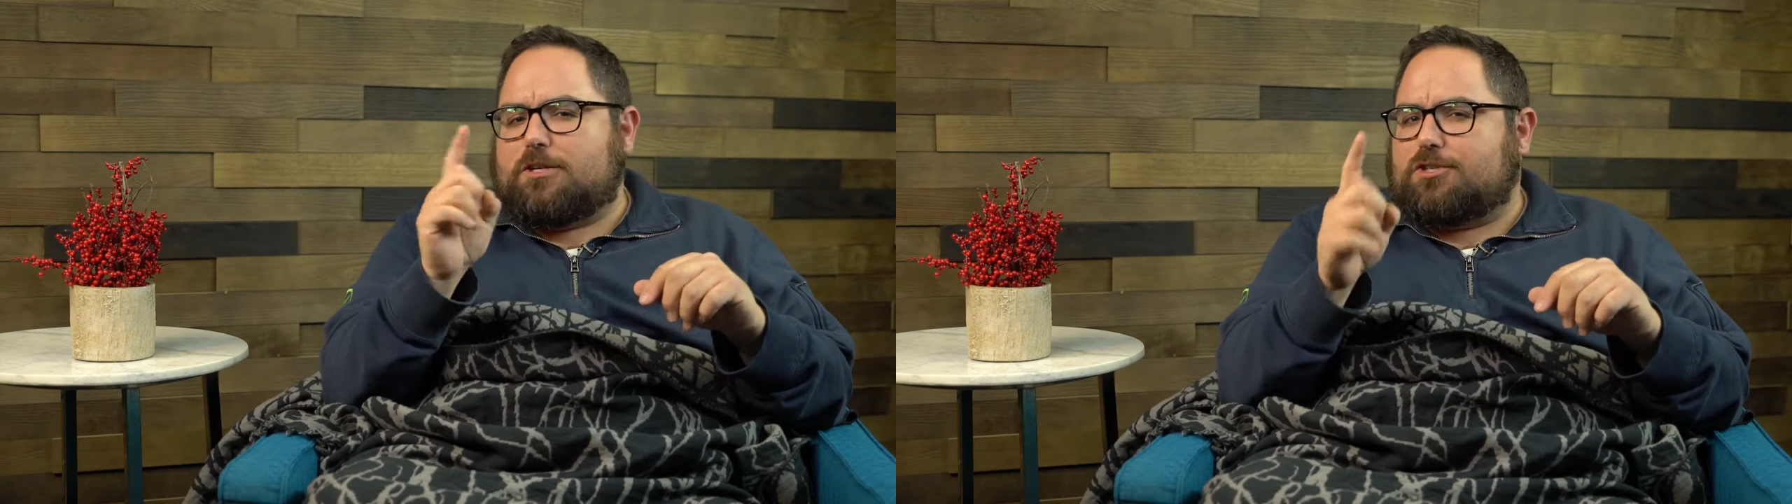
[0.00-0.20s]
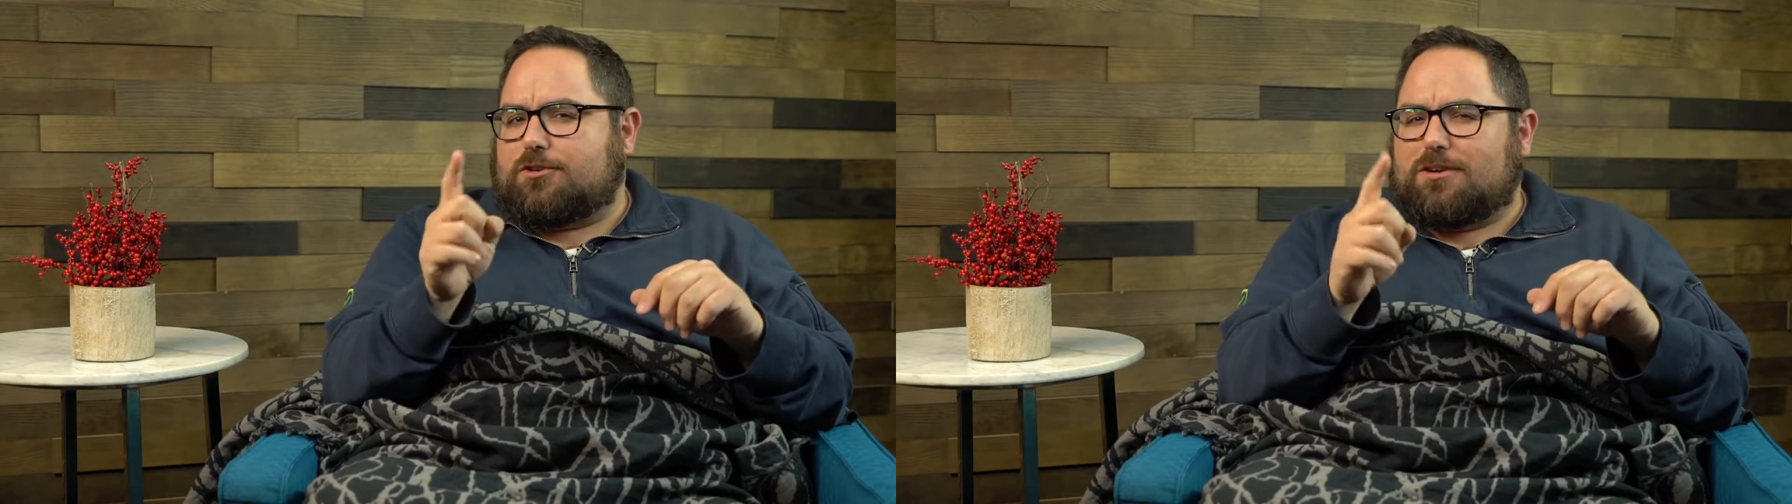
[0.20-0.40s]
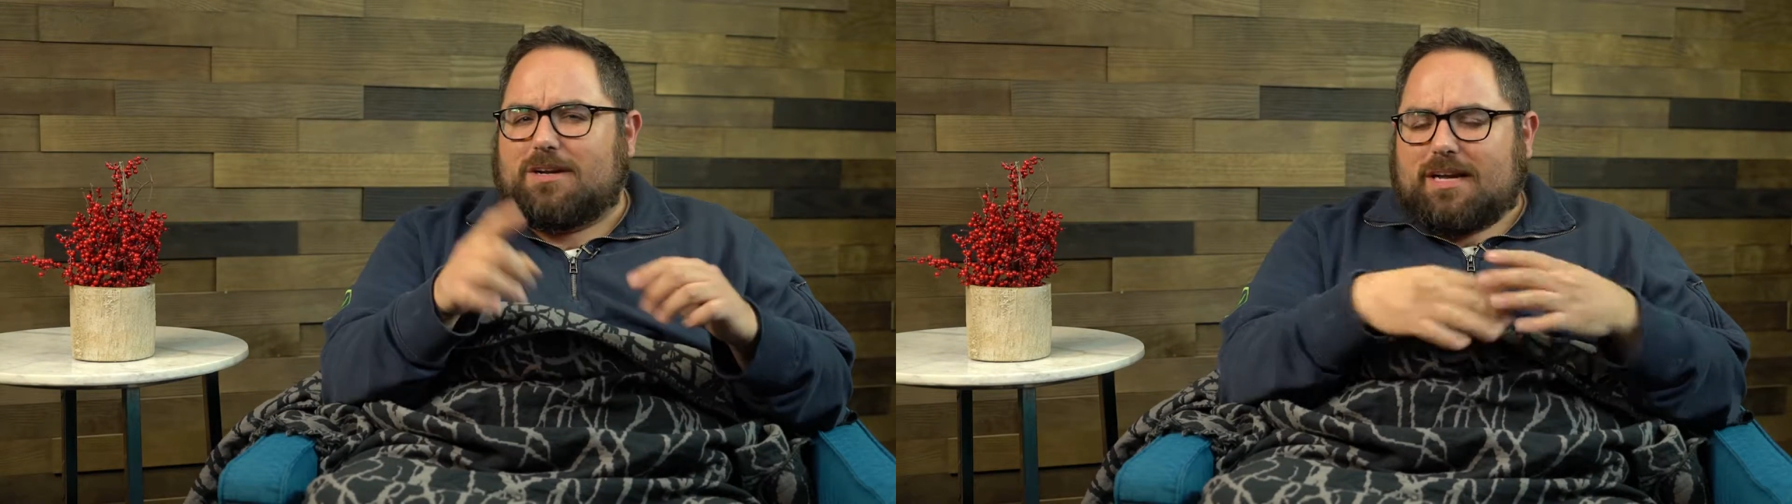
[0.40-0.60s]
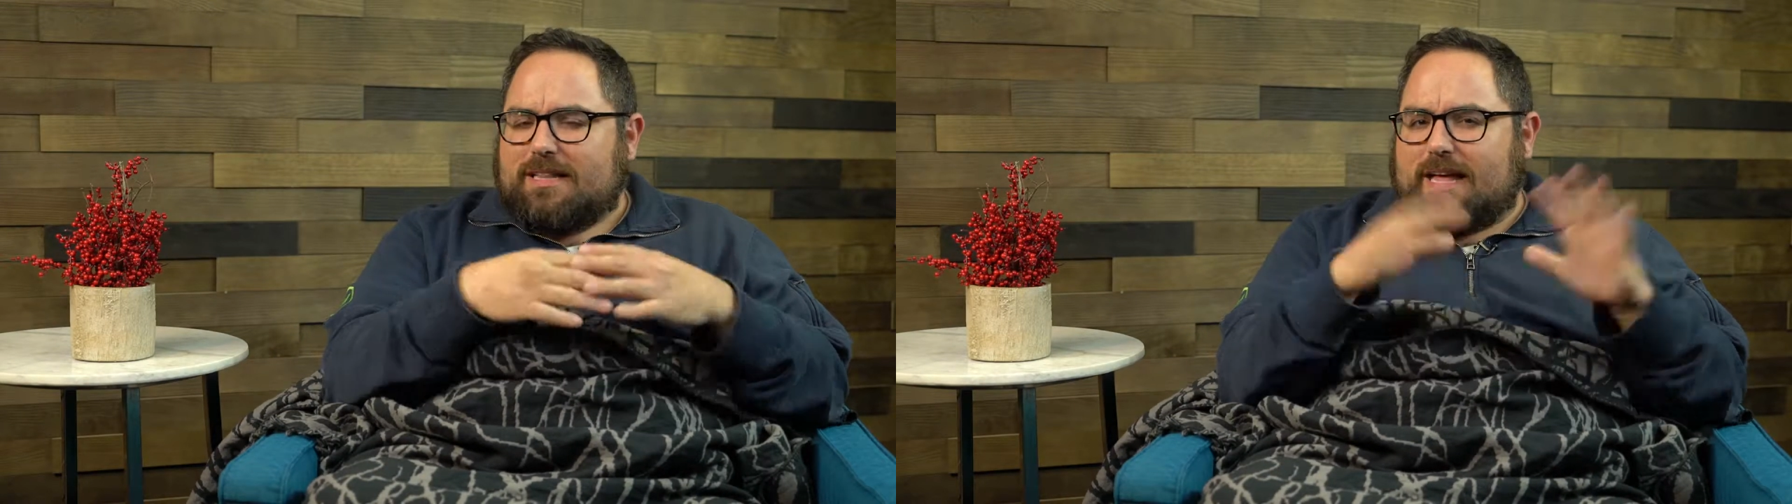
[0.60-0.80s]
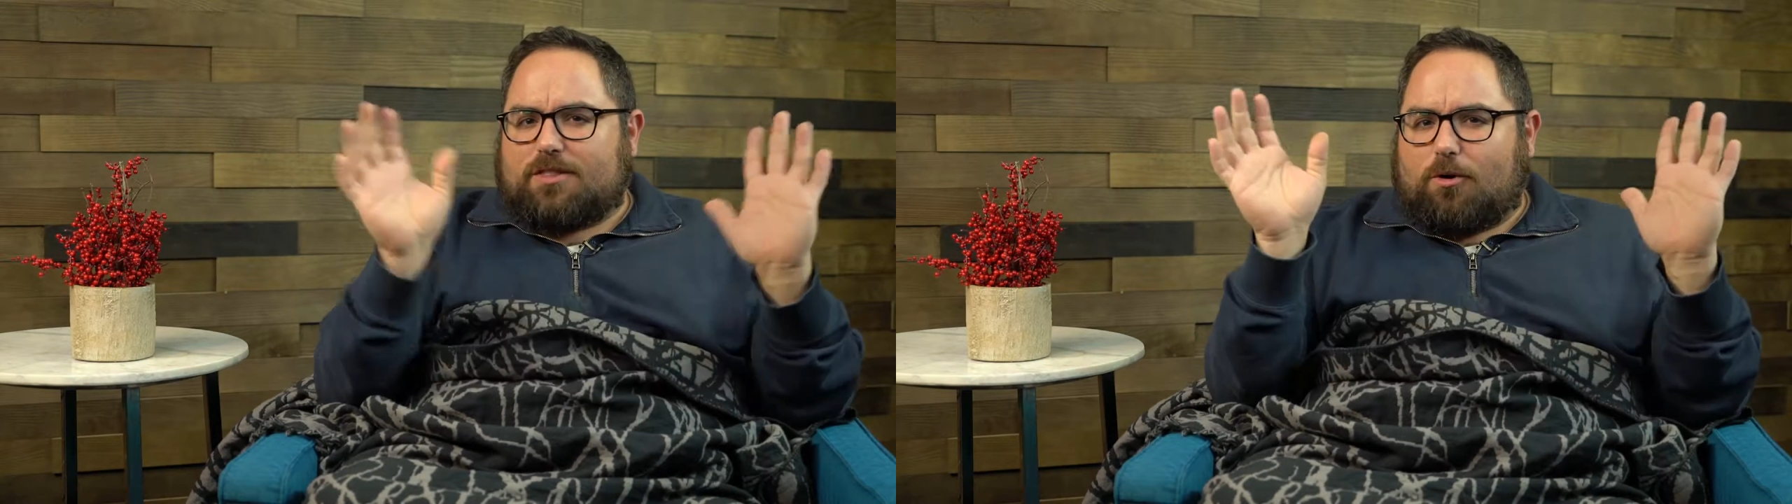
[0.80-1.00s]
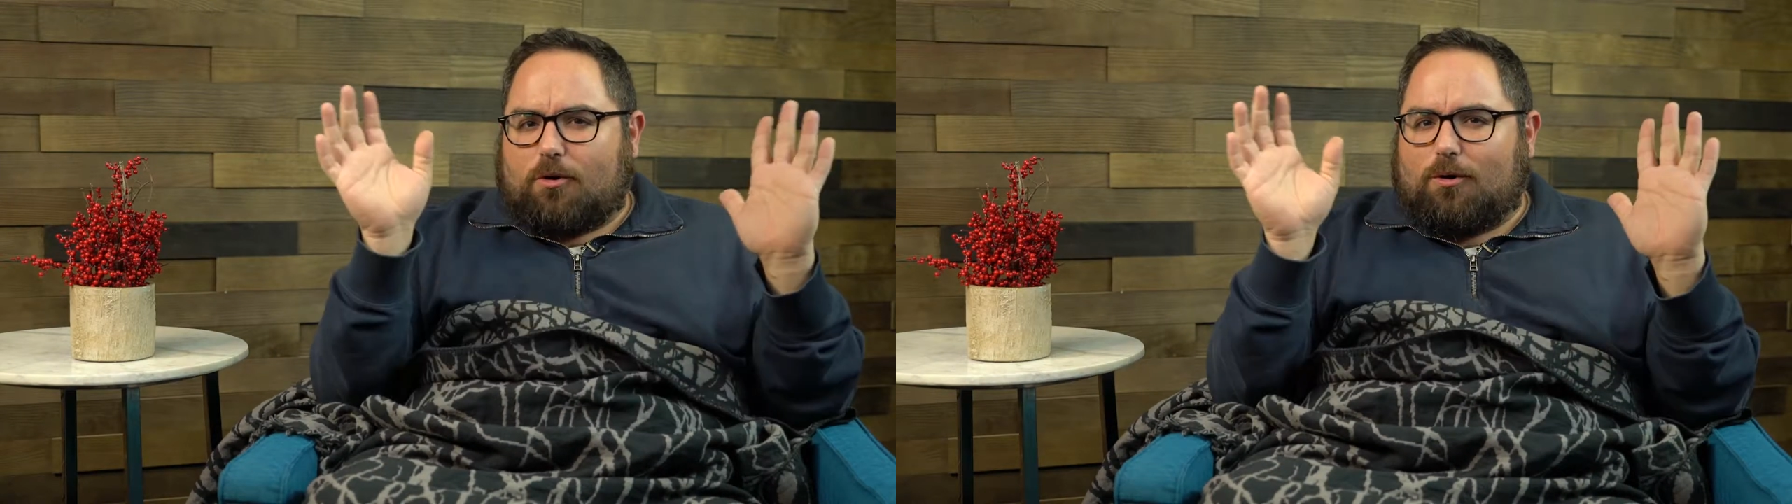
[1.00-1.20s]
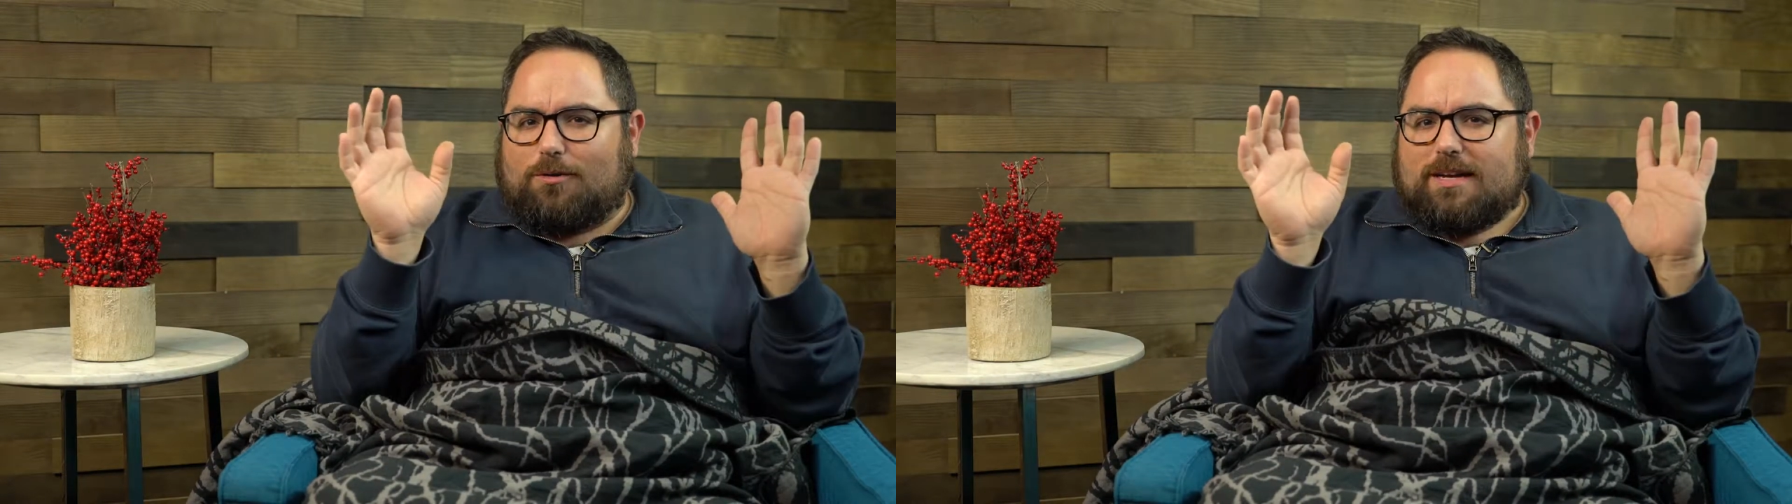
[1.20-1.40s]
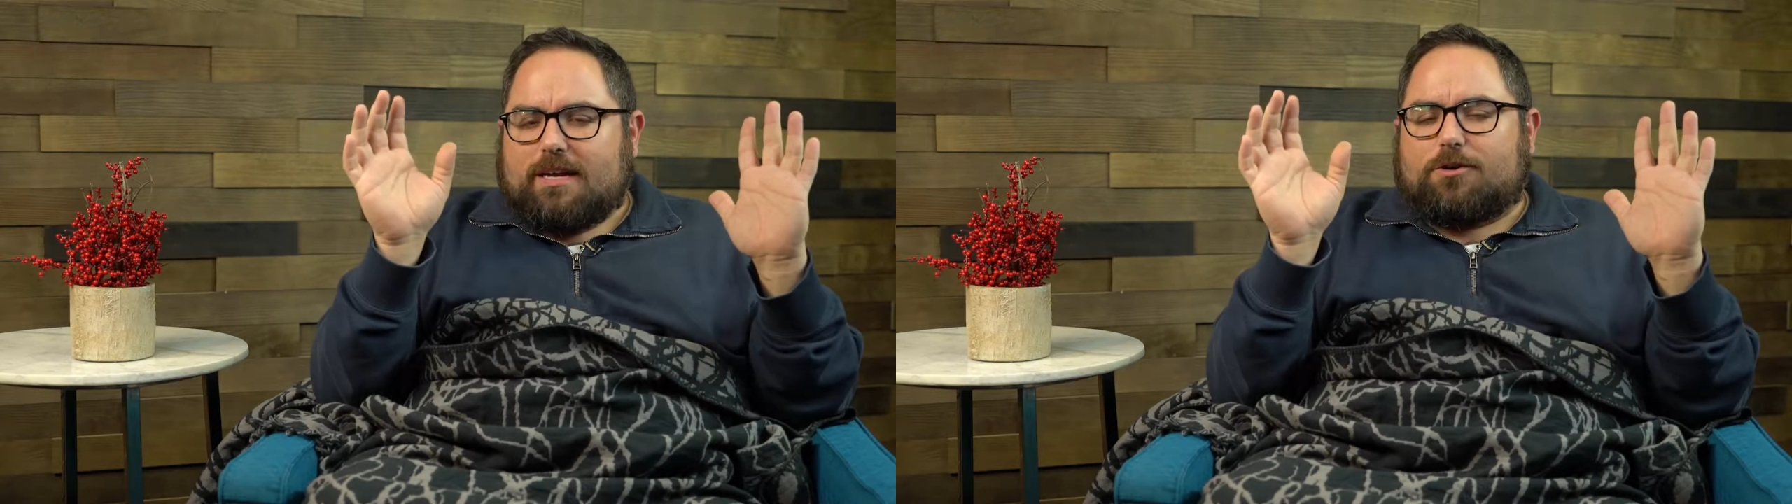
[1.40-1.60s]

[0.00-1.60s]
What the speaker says: sure that the whole